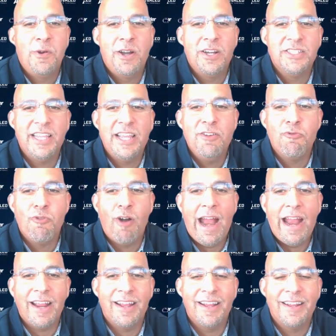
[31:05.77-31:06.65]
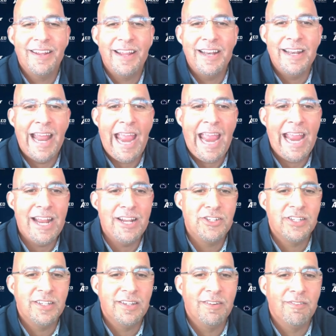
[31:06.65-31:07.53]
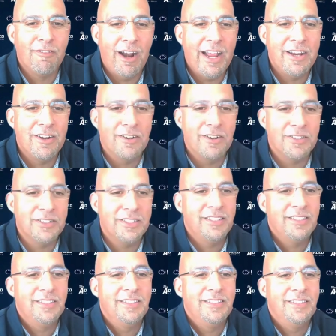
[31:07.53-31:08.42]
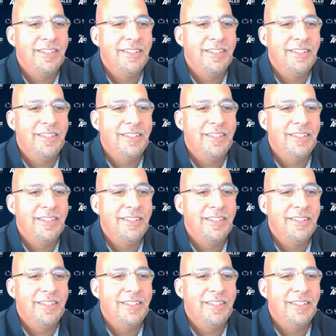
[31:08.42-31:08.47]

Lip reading: Where does he rank in age in the writers?